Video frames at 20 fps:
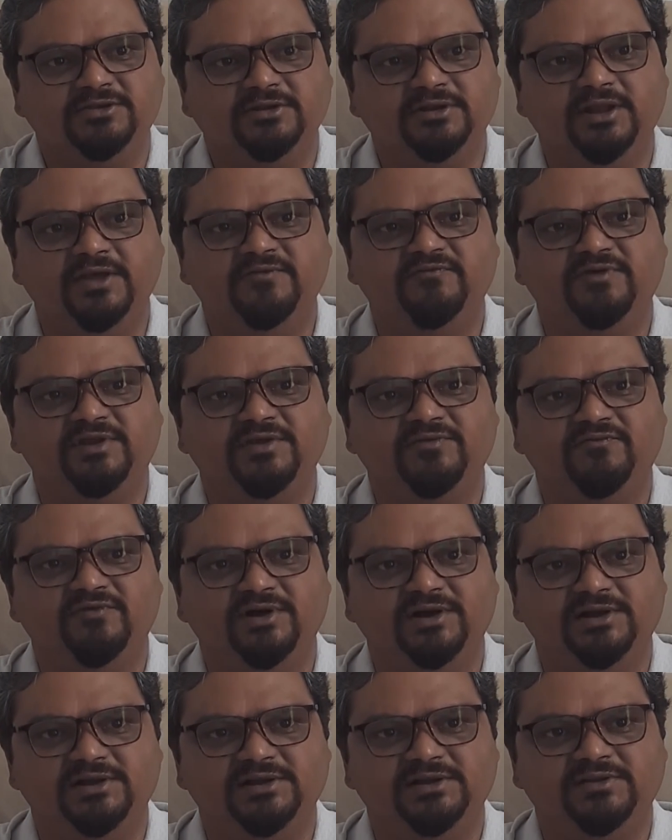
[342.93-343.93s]
To live in a
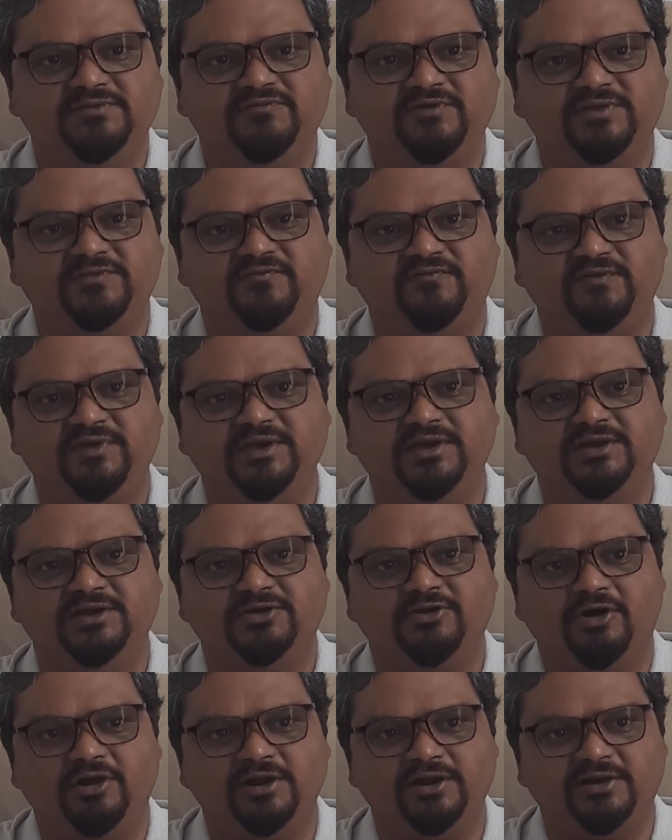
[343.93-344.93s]
world with
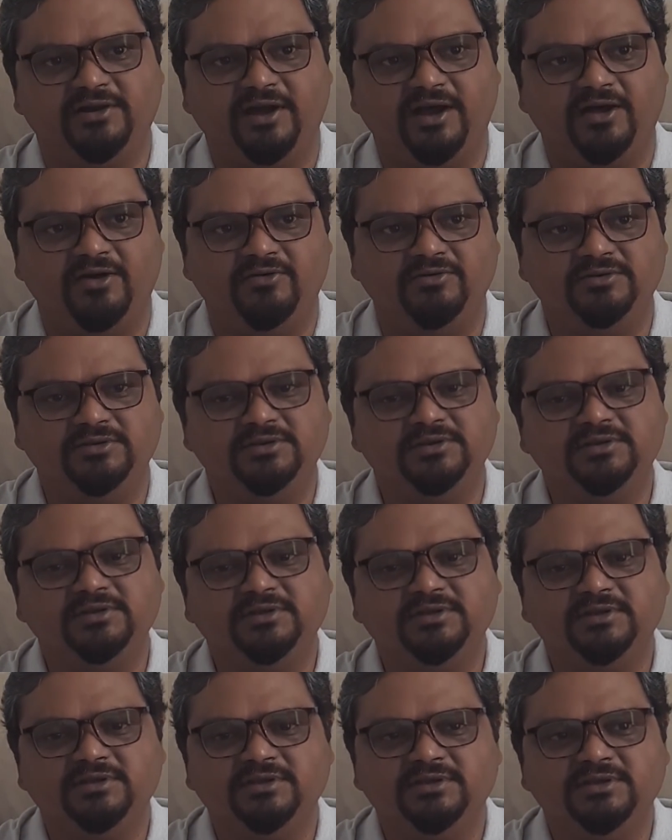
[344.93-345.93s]
fear all around.
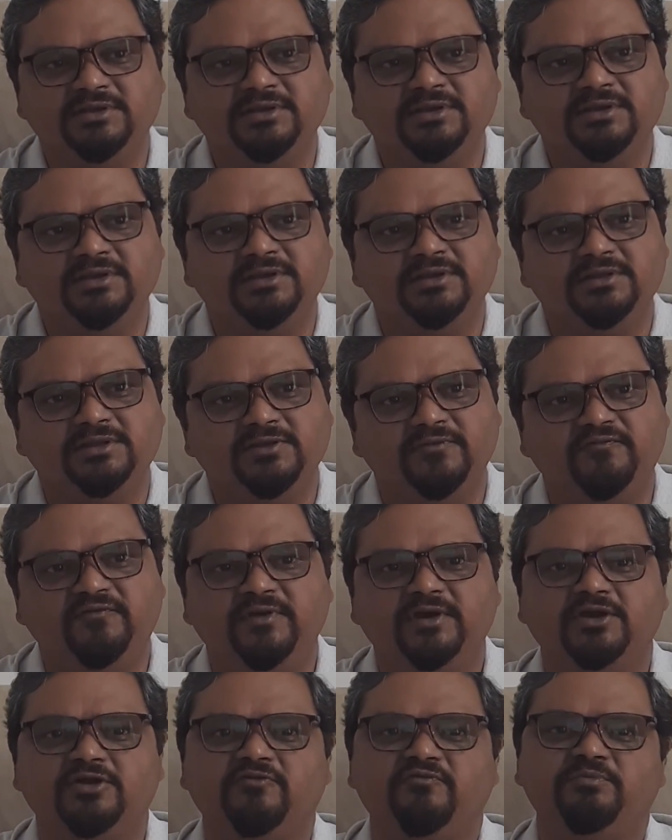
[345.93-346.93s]
The
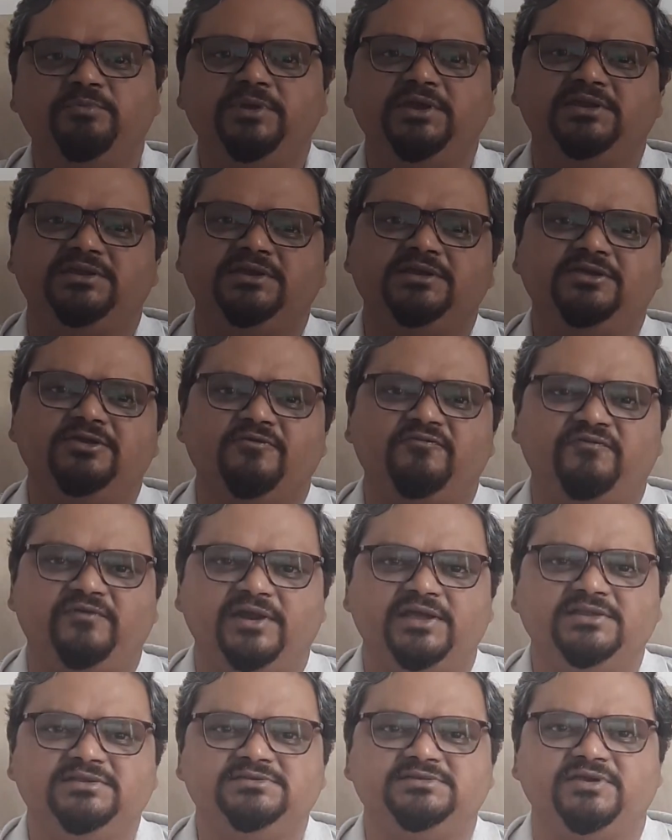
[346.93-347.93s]
fear of meeting your
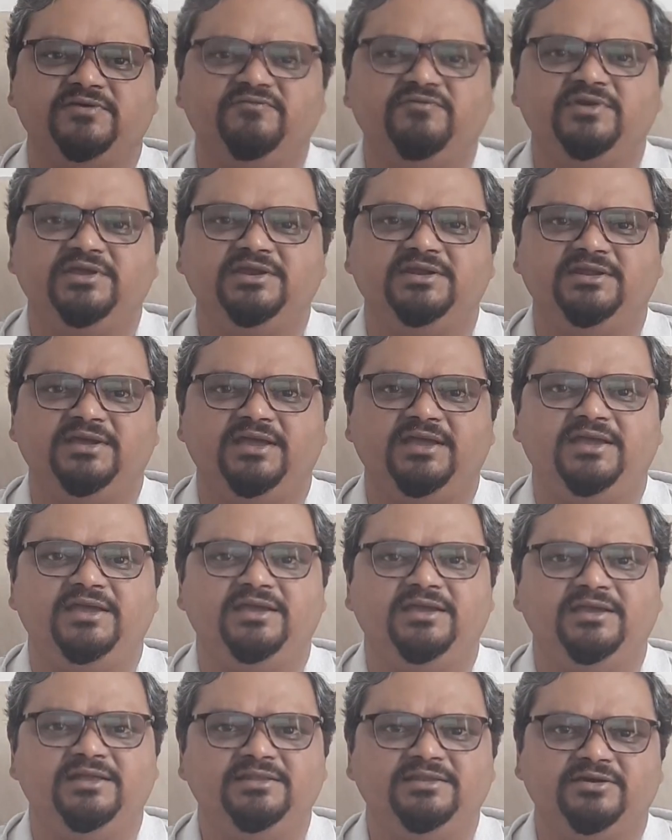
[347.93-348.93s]
friends every
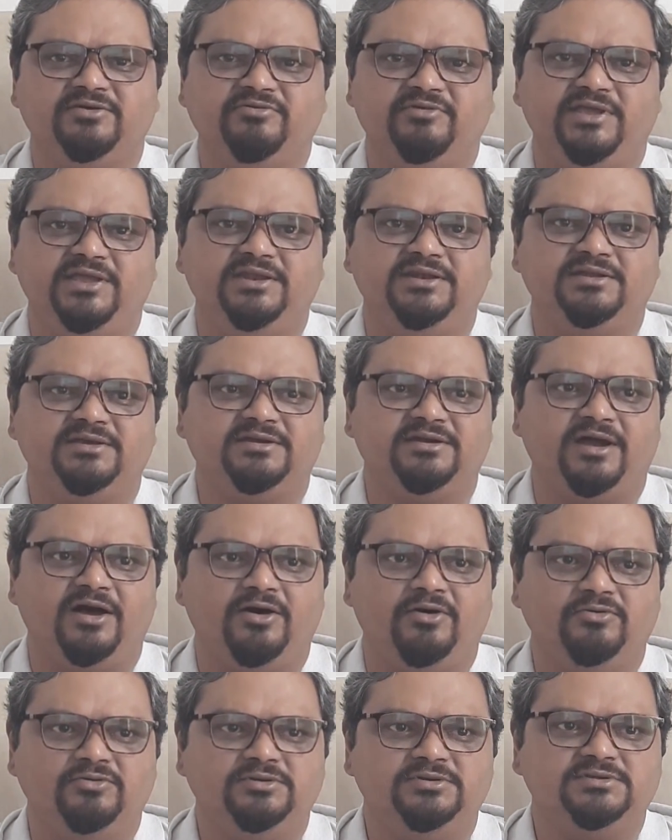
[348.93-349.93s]
day in the green
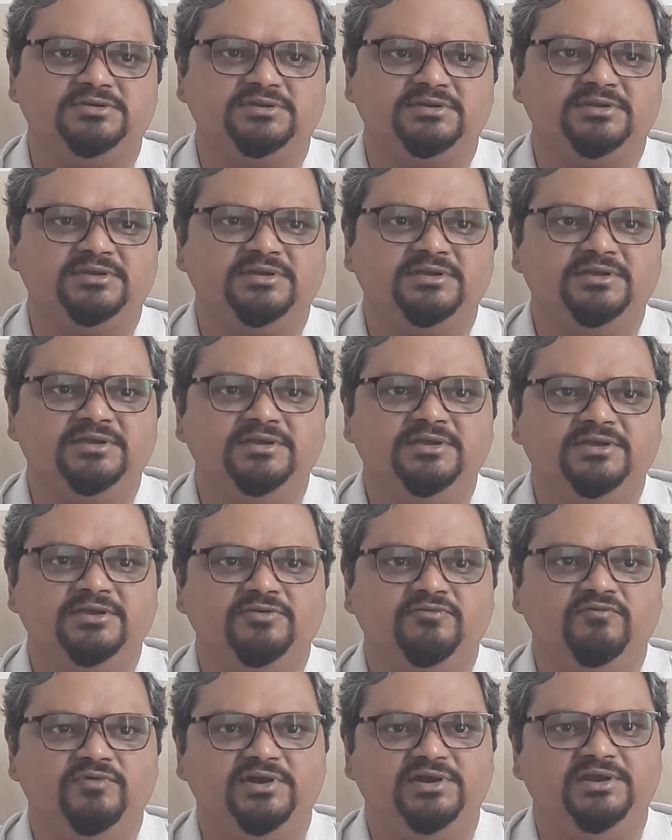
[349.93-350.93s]
ground.
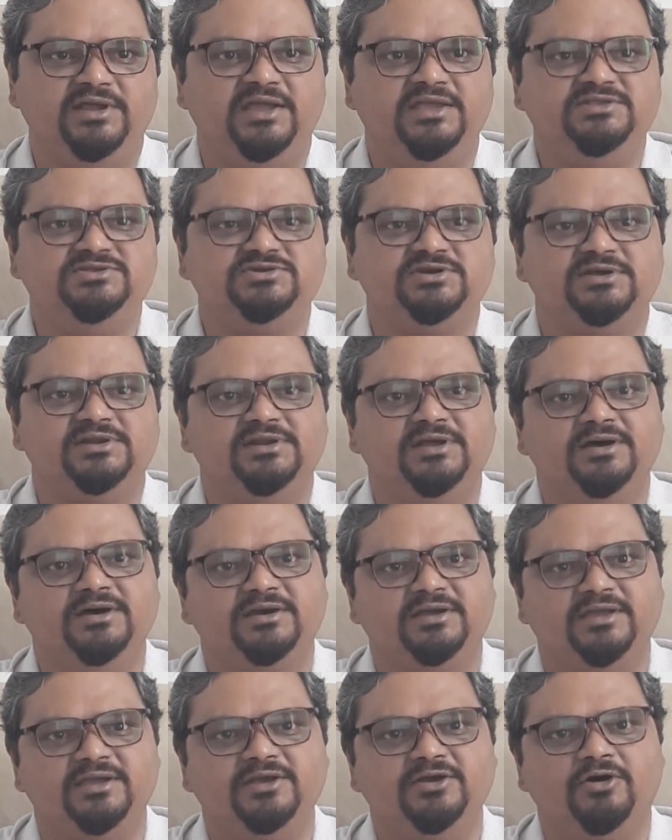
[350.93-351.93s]
With danger
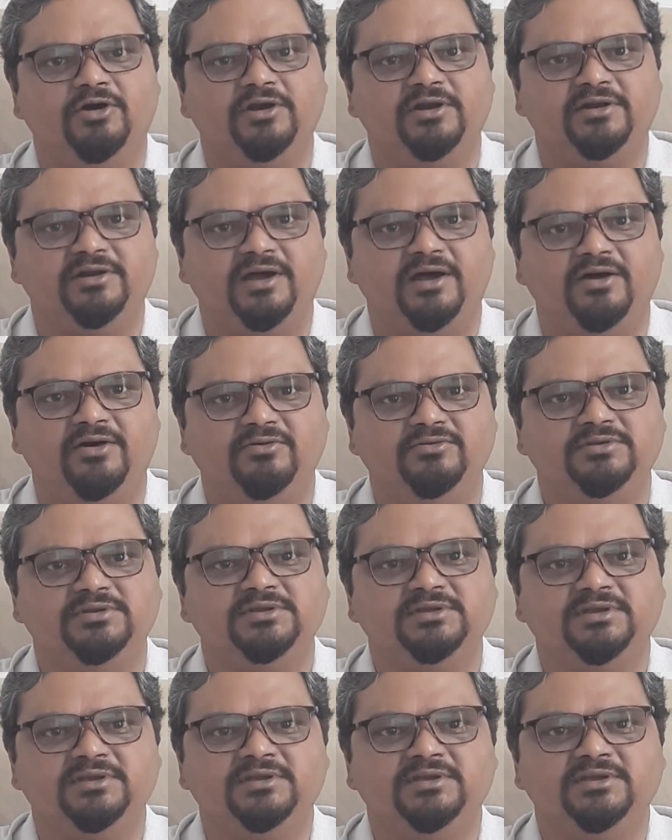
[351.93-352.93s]
lurking all
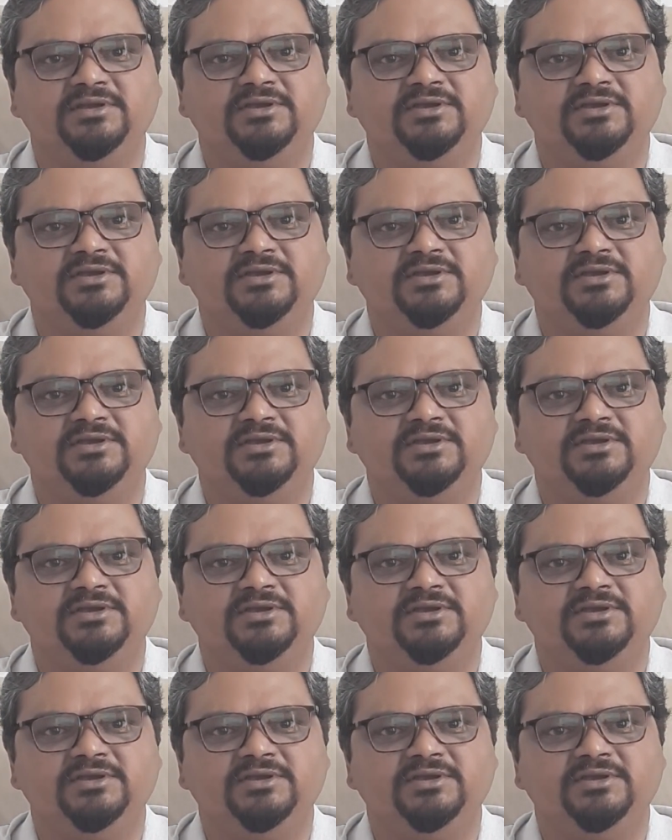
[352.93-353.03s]
around.